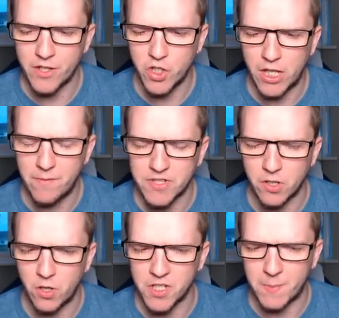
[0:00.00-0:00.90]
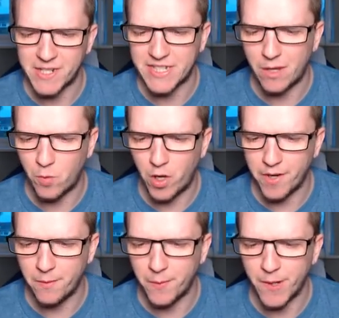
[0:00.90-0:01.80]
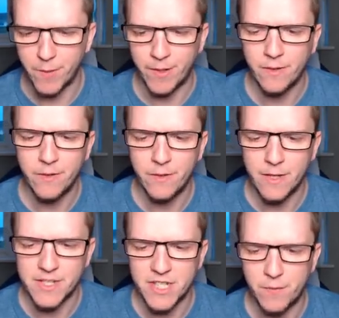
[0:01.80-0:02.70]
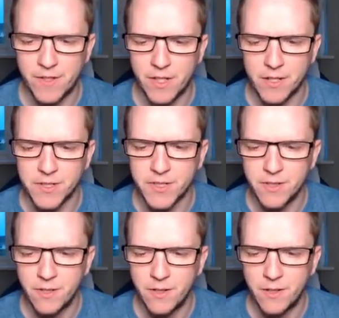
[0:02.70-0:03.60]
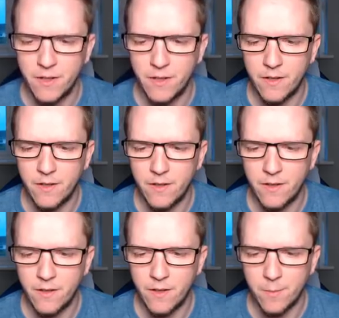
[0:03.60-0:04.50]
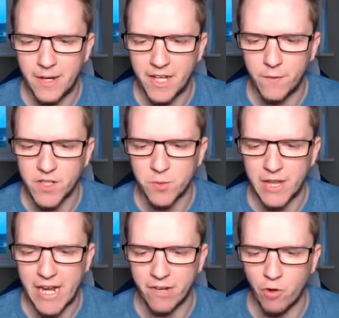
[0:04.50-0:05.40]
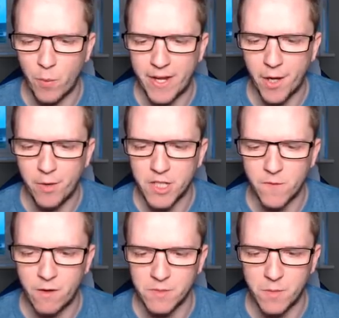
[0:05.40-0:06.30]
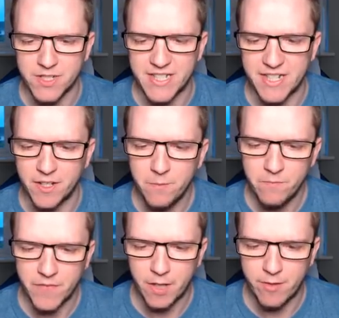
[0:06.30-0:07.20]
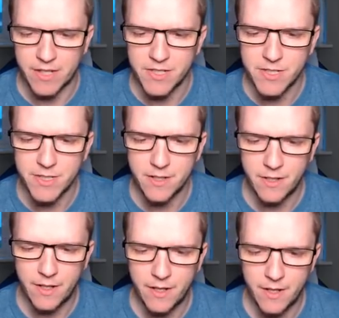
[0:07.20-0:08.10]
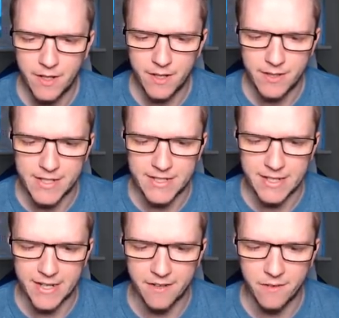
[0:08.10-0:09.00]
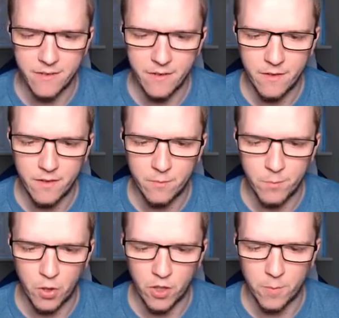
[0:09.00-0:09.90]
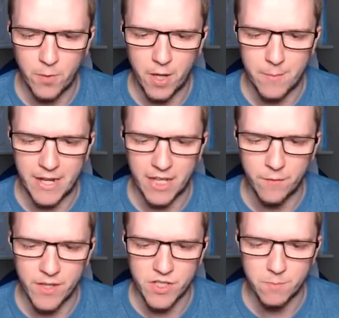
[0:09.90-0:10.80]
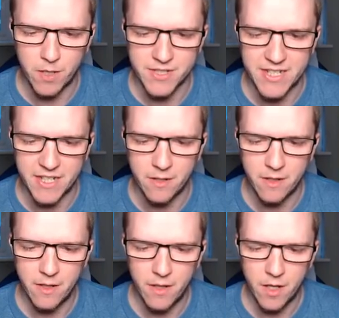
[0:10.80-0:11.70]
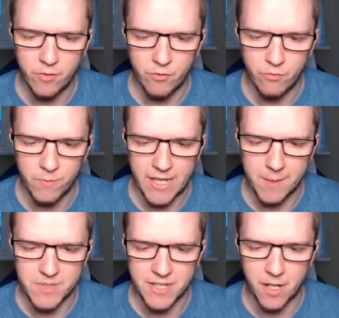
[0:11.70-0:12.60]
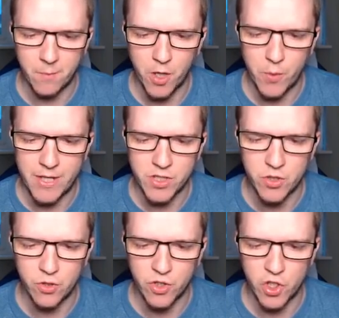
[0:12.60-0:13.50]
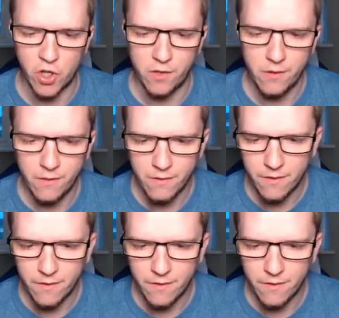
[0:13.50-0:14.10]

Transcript: That should give us a lot of space out wide in theory. Let's see if it does. Milenkovic with a header away. Only as far as Martina. Here he is. Nedelea. Blocked by Milenkovic. Martina keeps it up though. Here's Georgian.